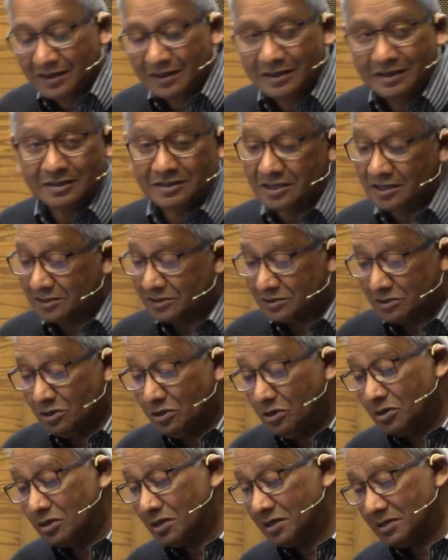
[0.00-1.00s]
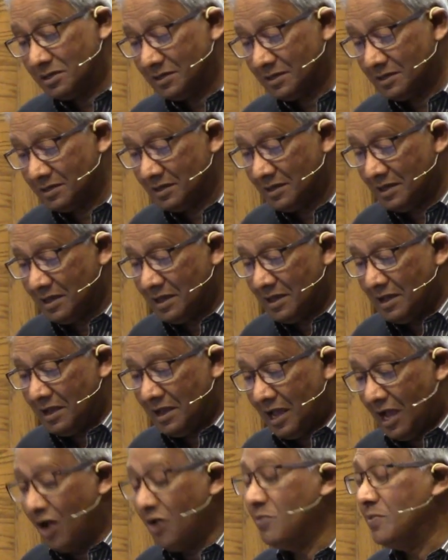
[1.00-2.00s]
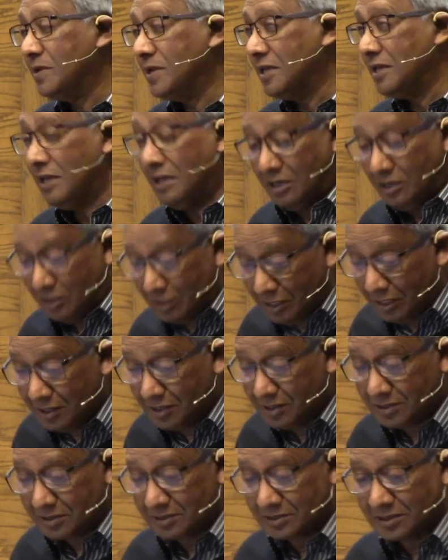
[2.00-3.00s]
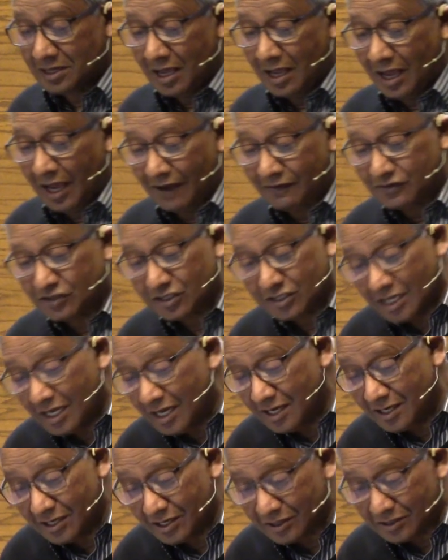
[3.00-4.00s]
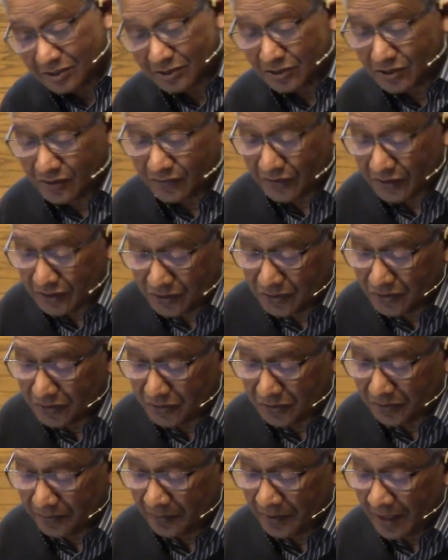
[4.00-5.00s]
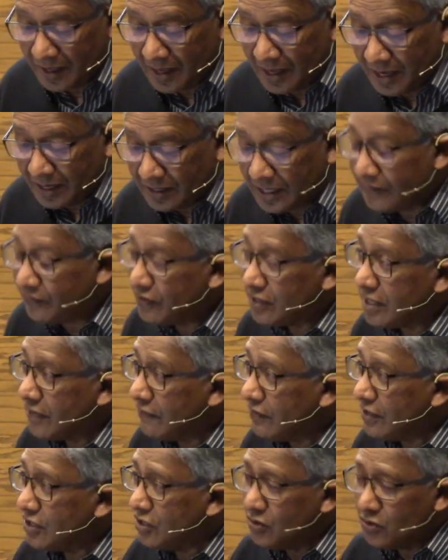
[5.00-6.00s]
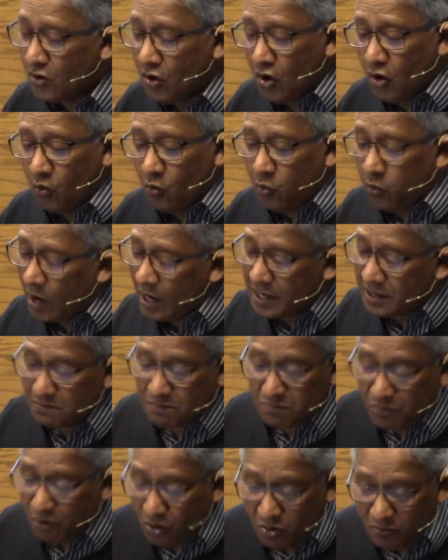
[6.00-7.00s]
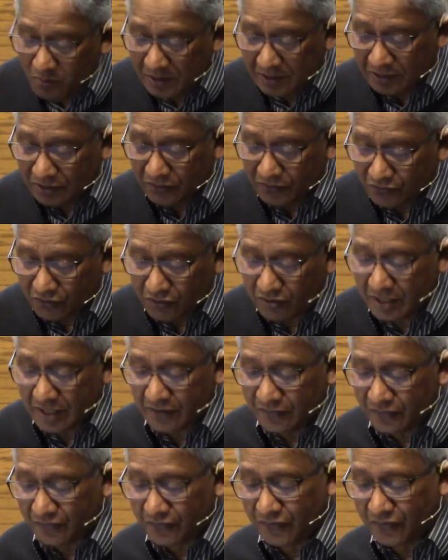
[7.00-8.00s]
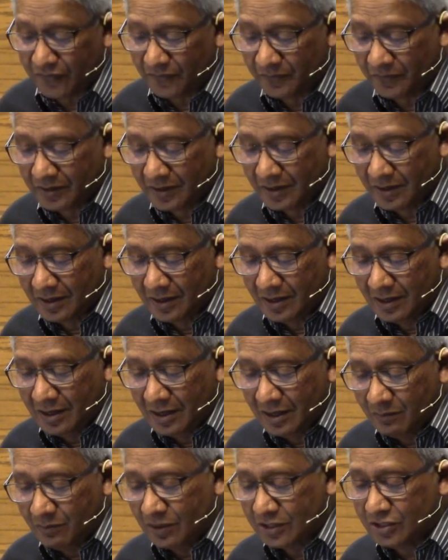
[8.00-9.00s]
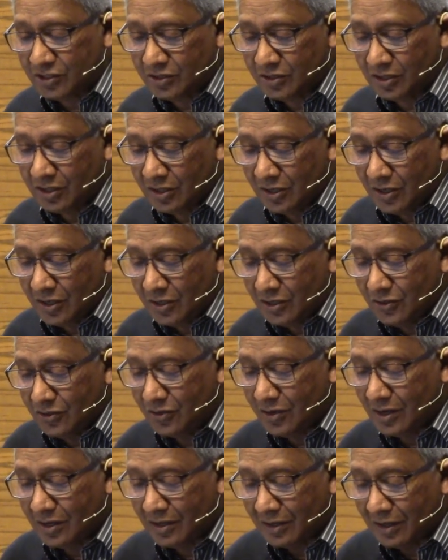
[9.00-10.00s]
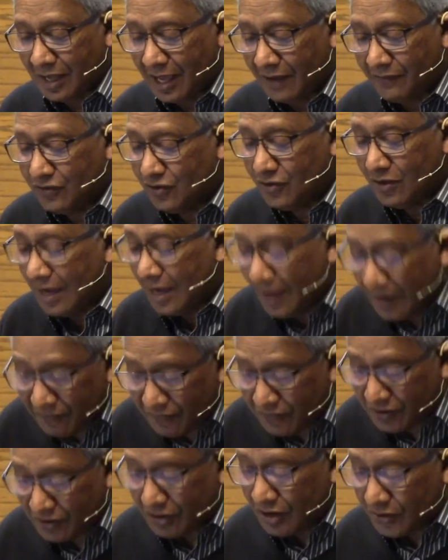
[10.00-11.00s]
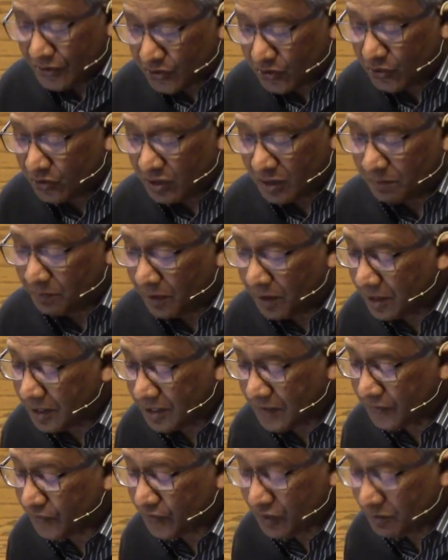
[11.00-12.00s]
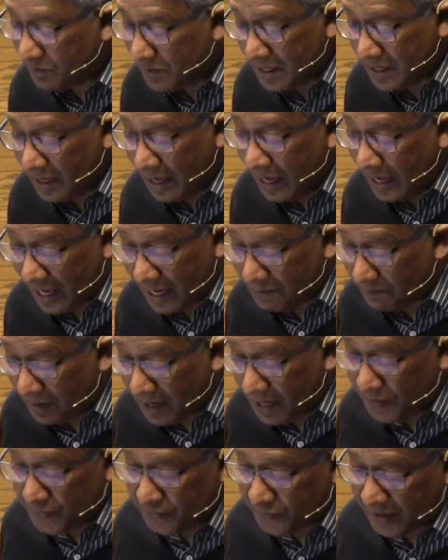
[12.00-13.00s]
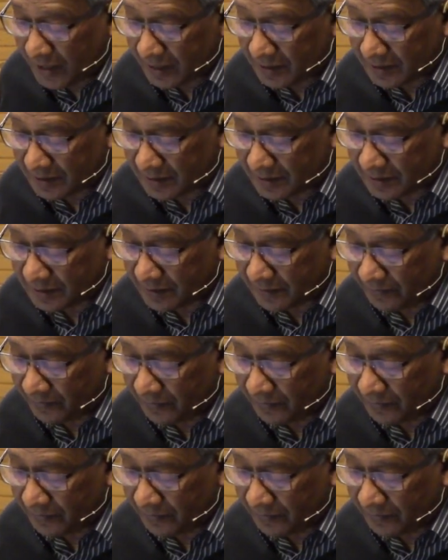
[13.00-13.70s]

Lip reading: He says, "Look, how many years I've stayed here serving you, never giving you one moment of grief. But have you ever thrown a party for me and my friends?